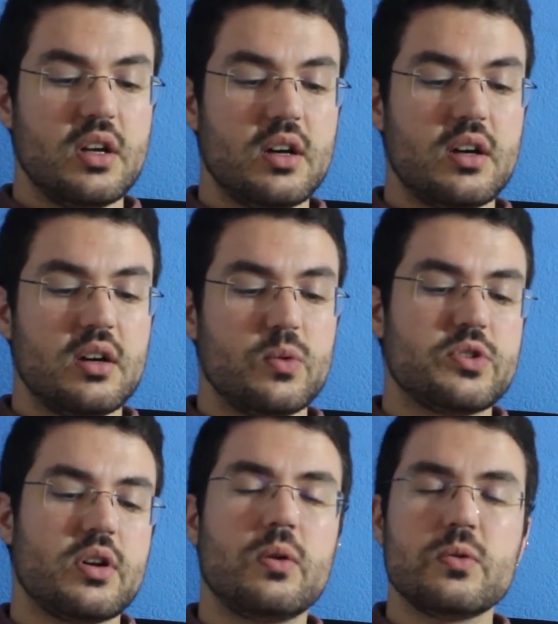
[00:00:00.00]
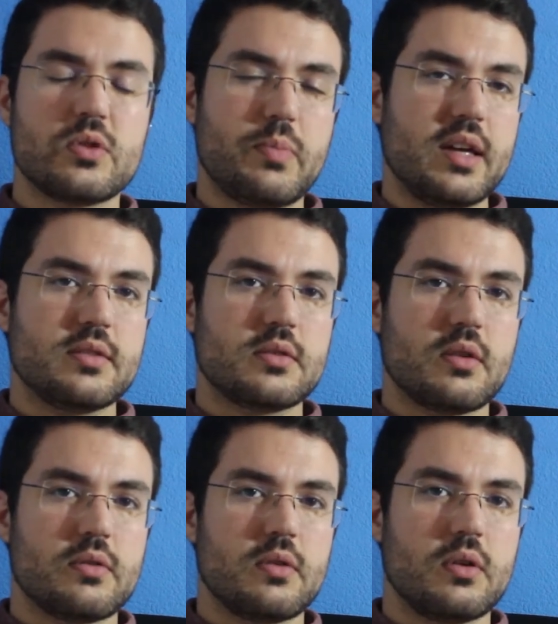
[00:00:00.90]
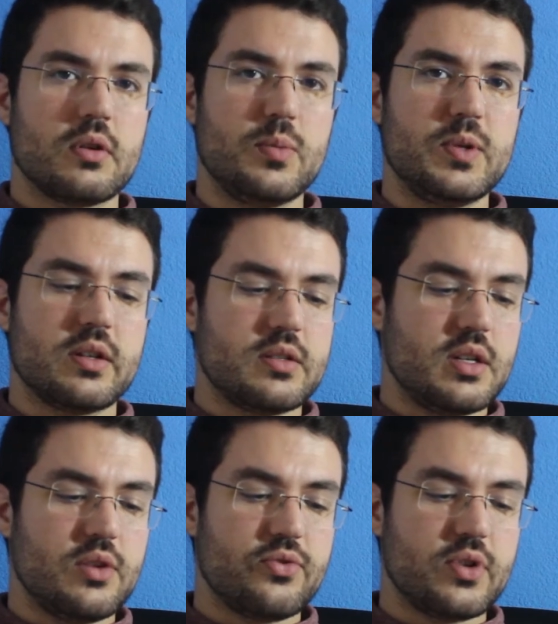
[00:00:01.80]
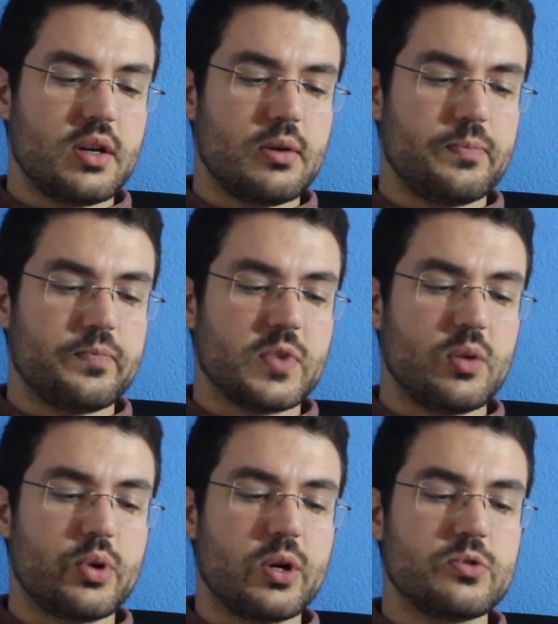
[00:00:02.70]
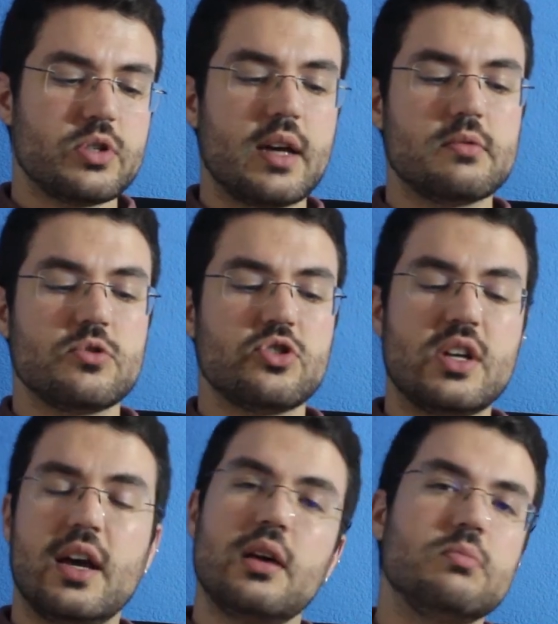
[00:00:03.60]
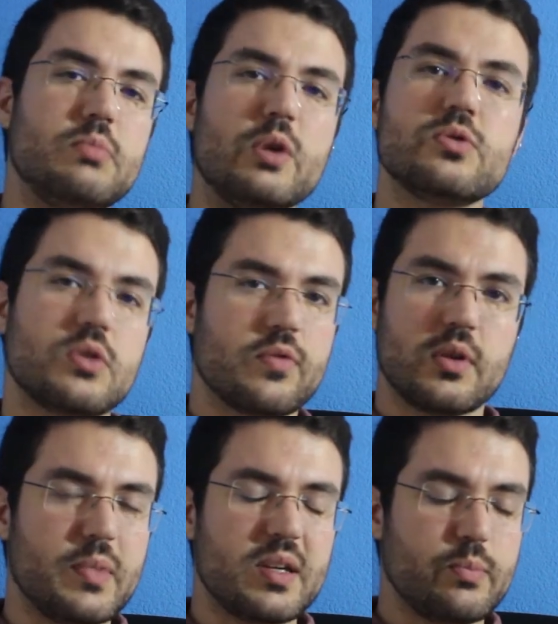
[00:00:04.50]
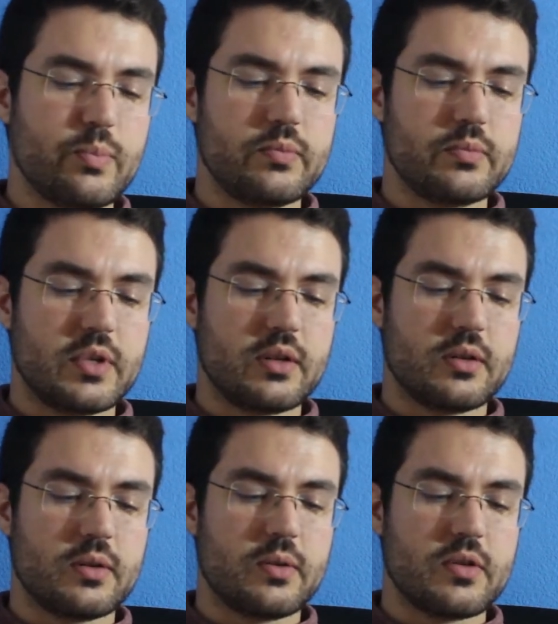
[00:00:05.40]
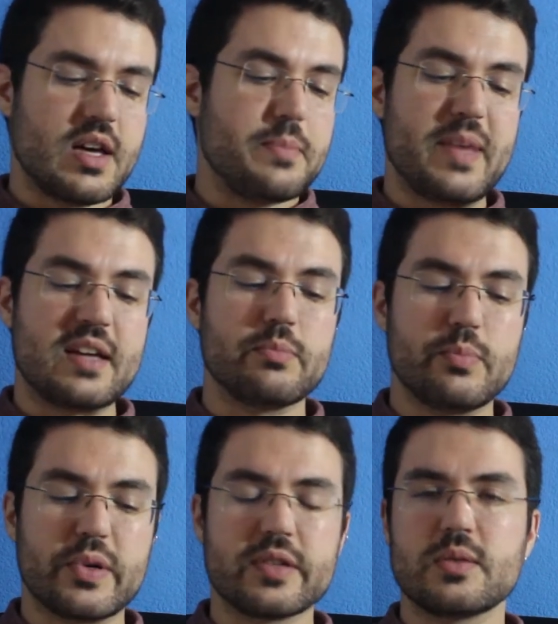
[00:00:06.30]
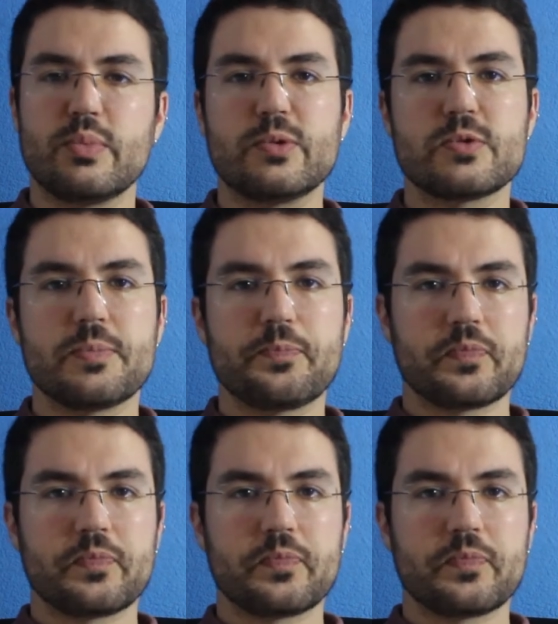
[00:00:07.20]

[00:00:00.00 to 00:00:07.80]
which are also based on the communicative approach and share most of their main principles.